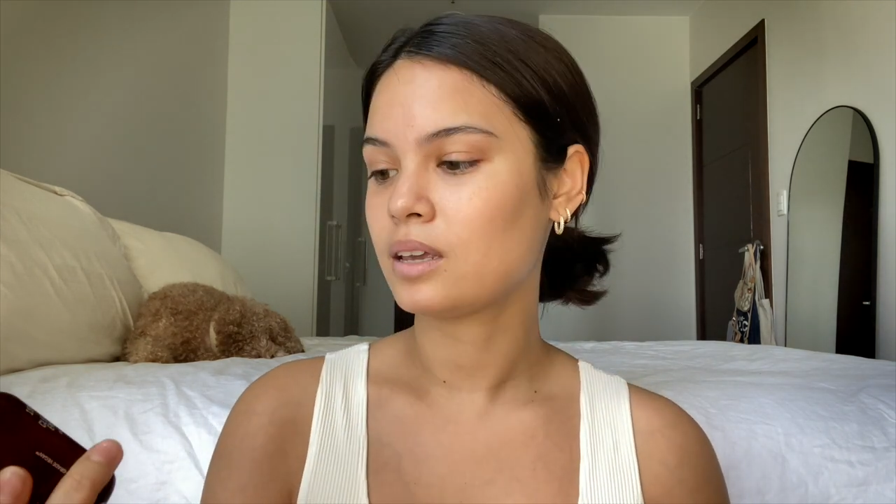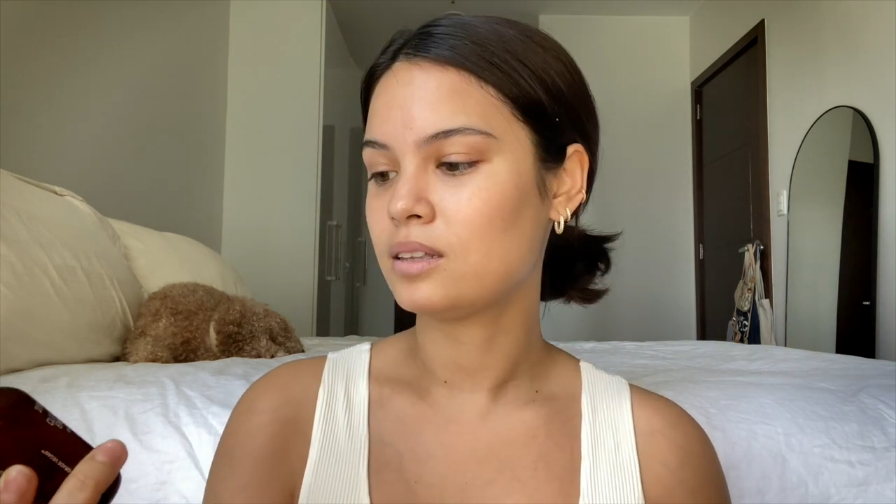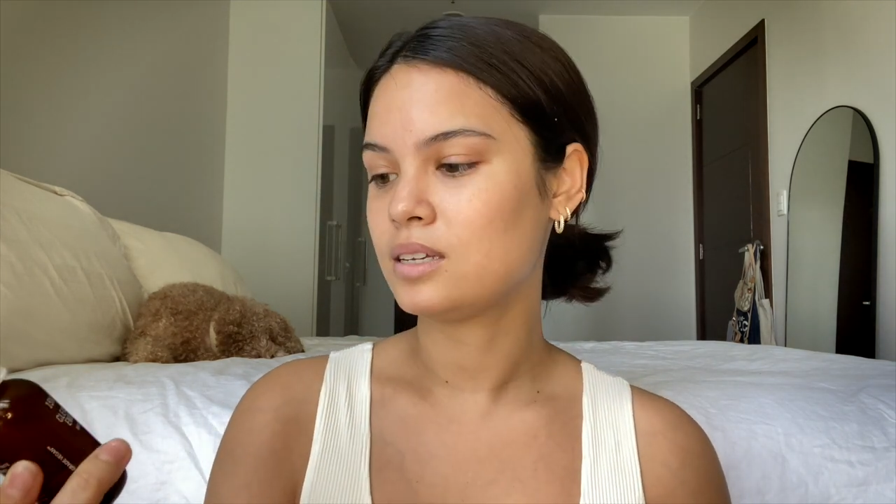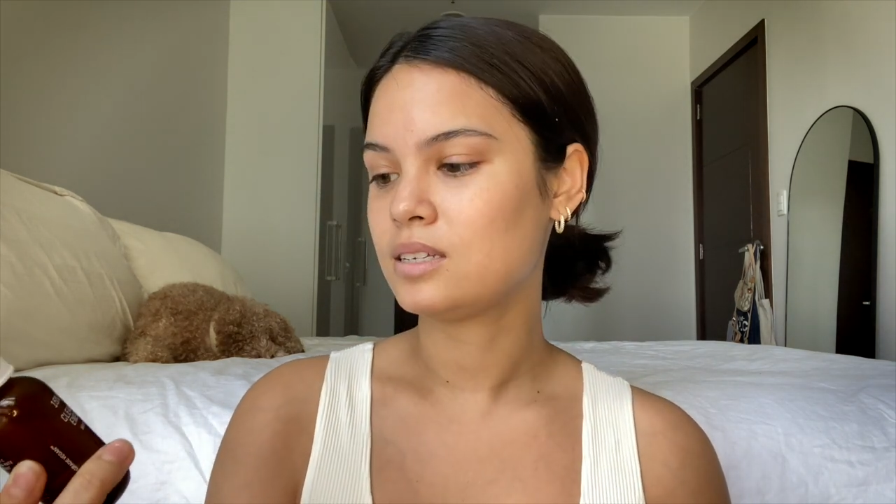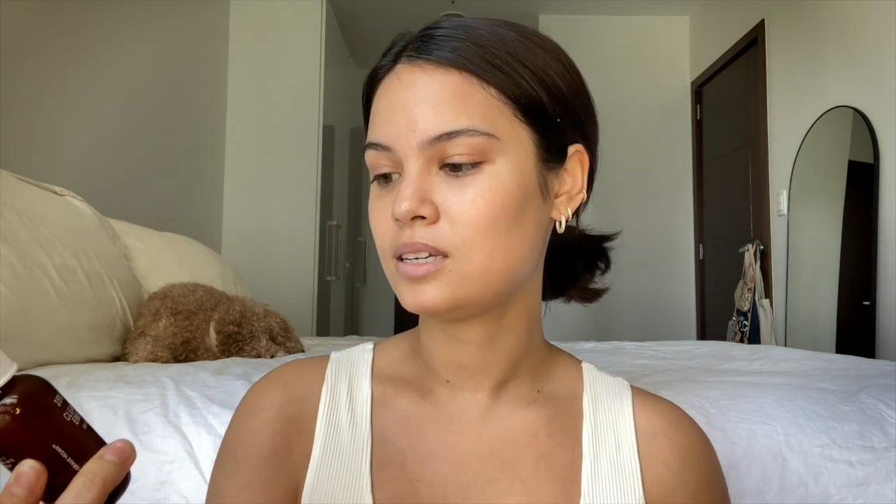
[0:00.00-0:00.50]

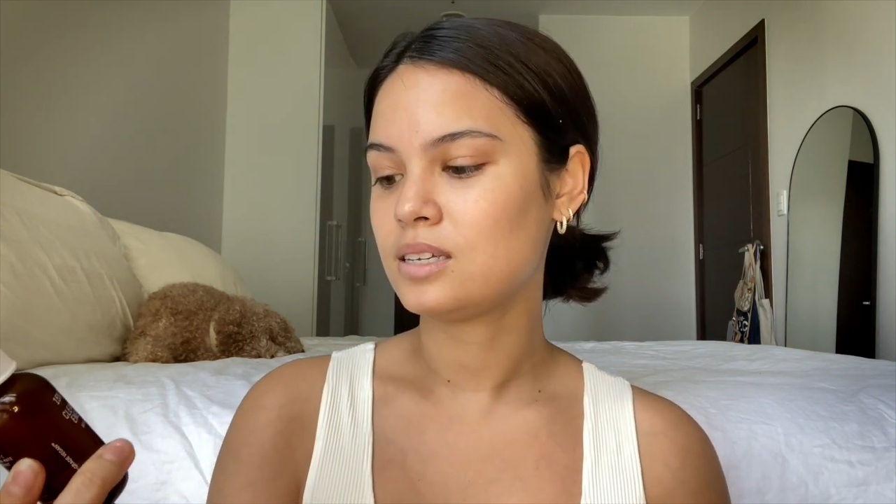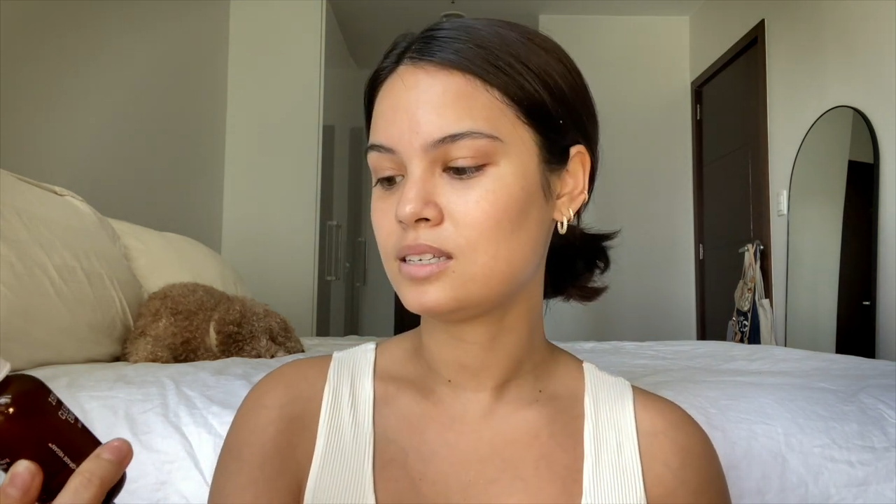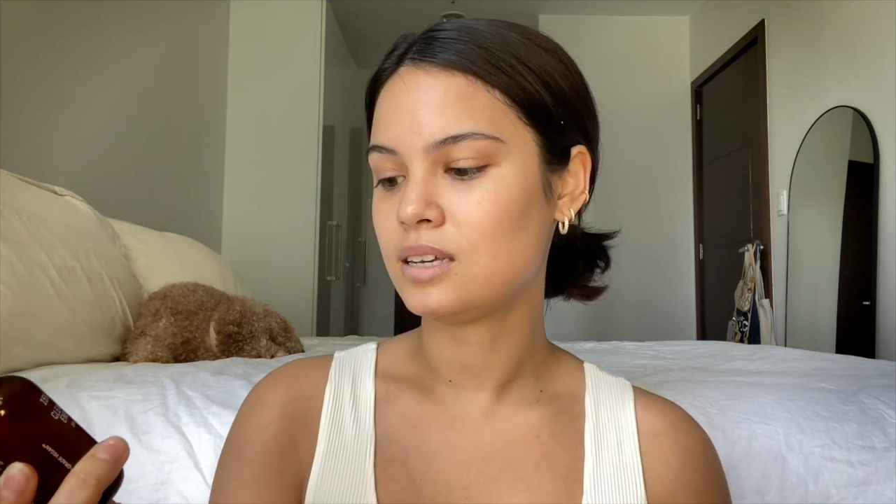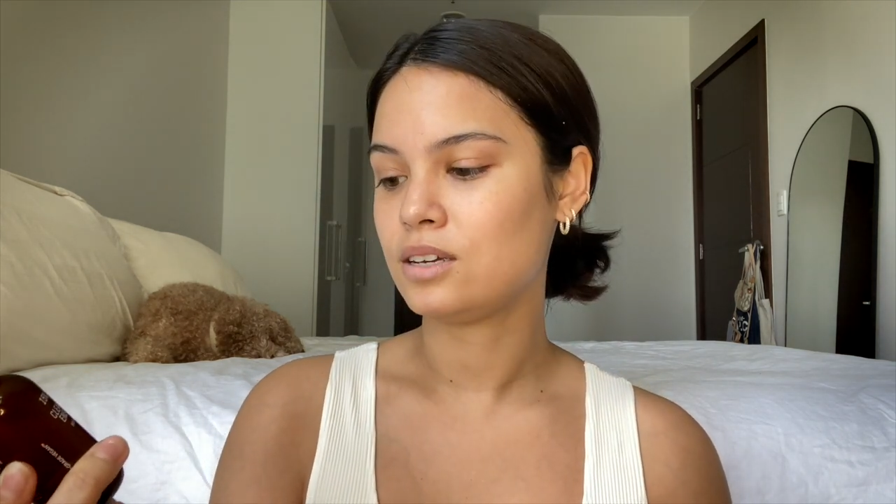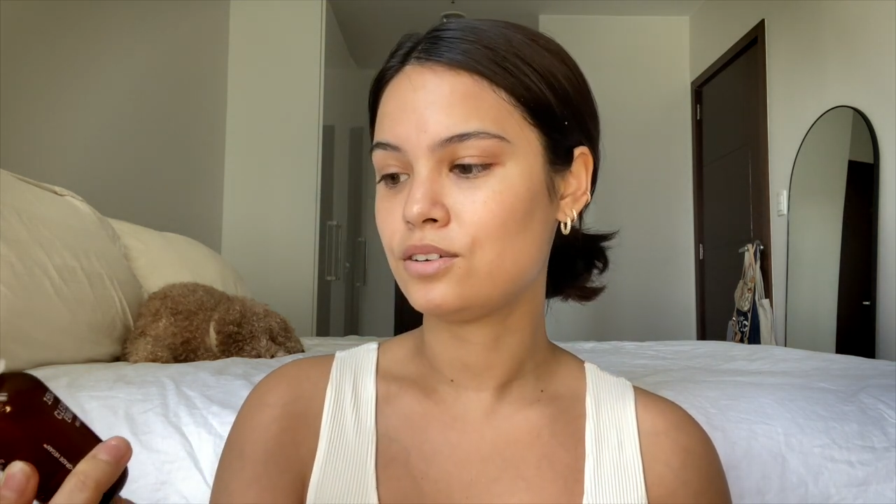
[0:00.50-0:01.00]
This is
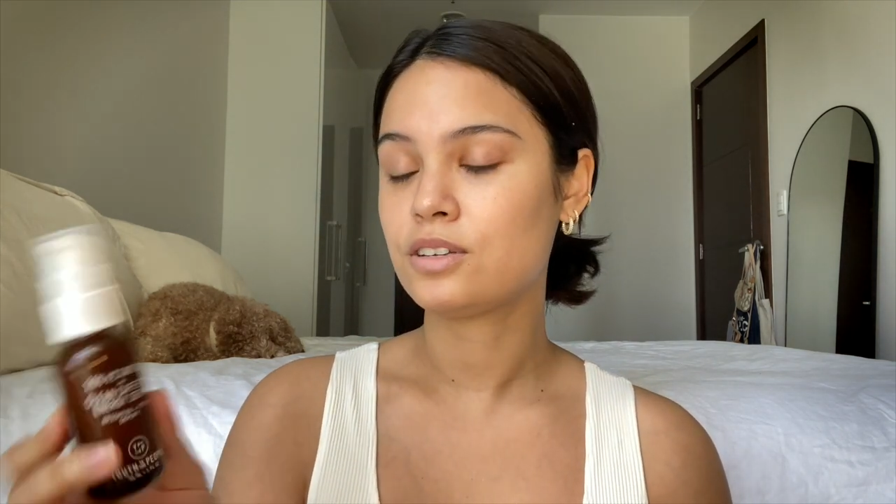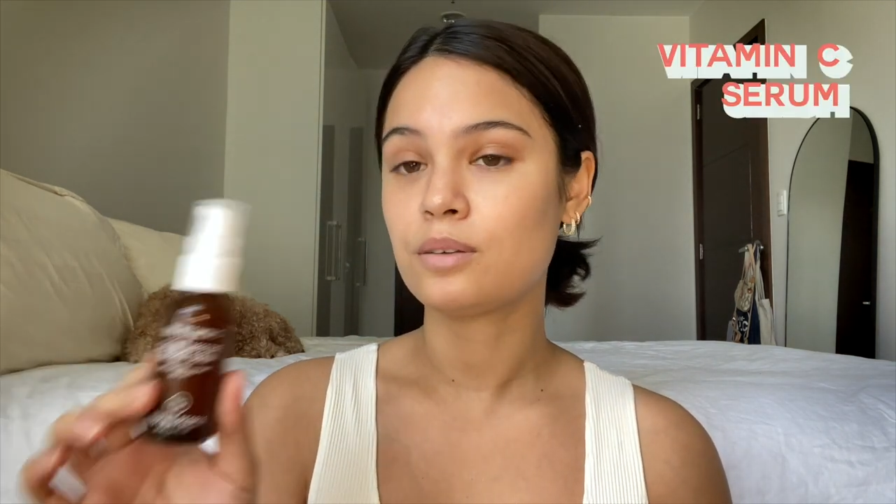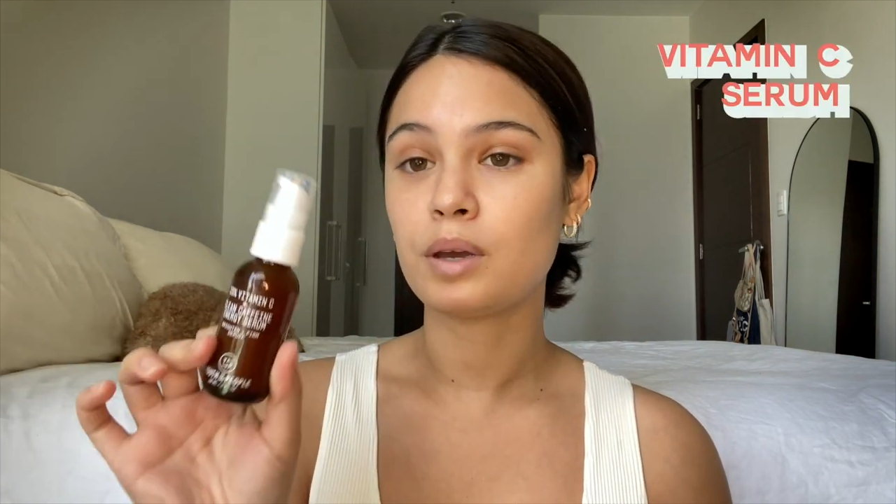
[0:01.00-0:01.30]
the Youth for the